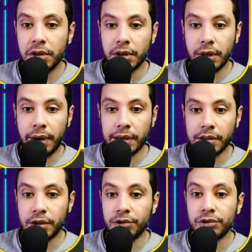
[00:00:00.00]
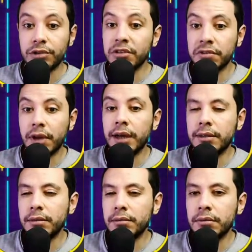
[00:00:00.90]
as a return
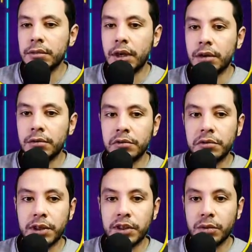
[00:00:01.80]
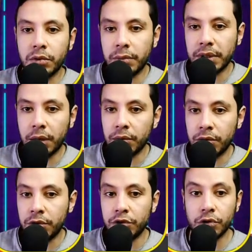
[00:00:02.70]
flight. They are flexible, but I will
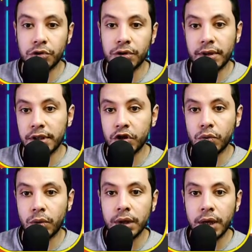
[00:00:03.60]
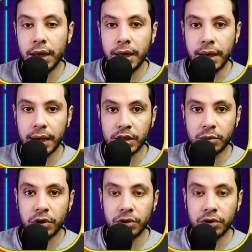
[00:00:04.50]
choose this one as my